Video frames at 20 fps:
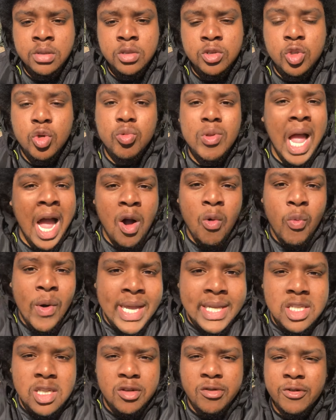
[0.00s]
Do not
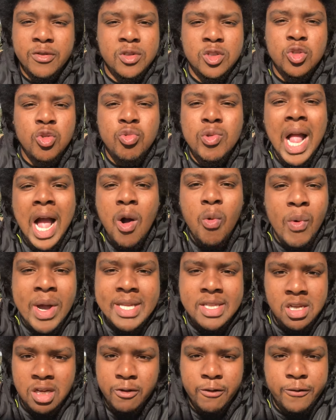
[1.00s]
wait till
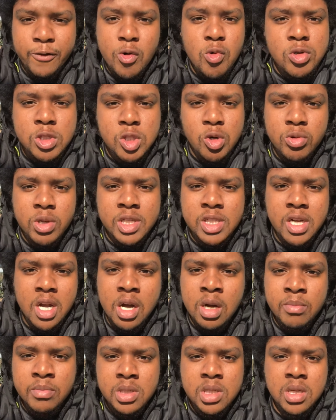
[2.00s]
the food shortage
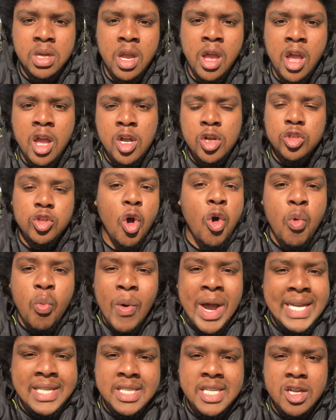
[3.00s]
comes. Don't
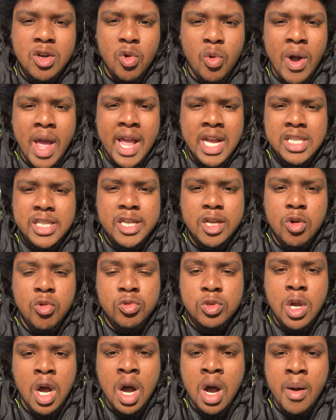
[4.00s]
wait till
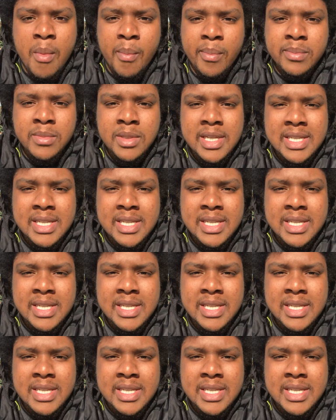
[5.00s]
some